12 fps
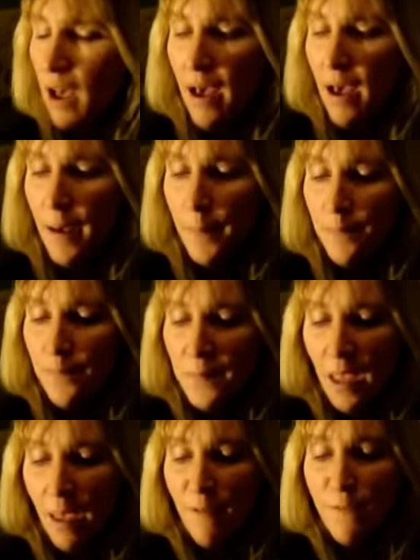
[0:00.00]
I'm
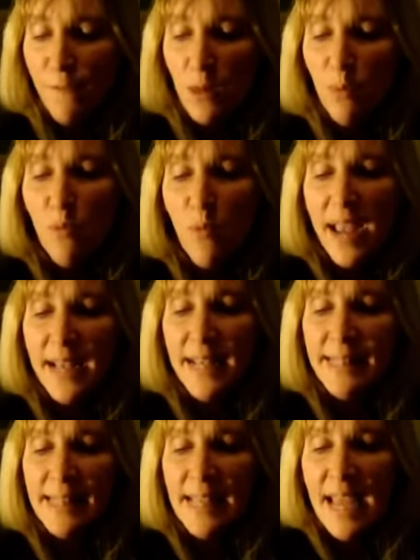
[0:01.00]
going to fill it with
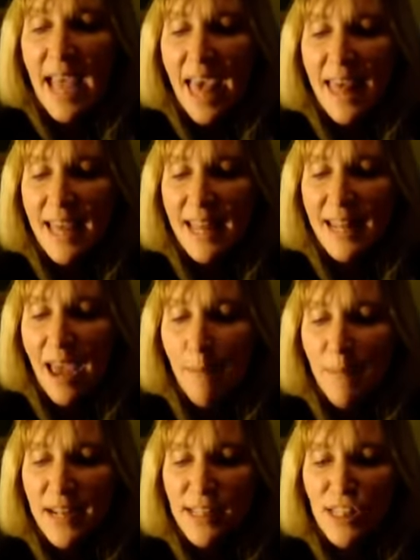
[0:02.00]
rice, and then I'm
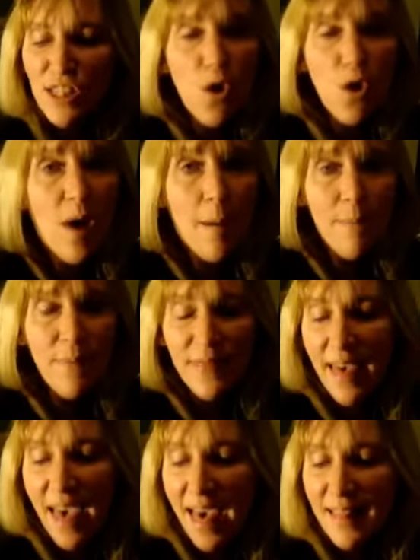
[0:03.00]
going to sew up
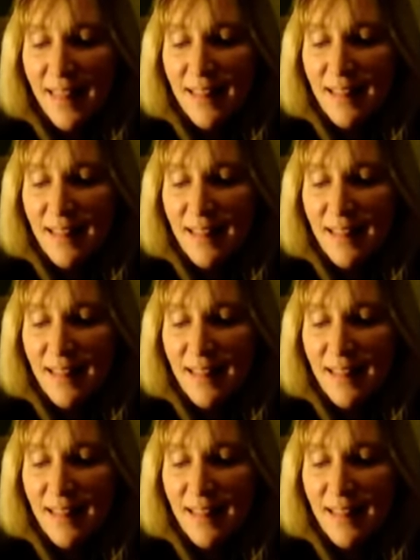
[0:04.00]
that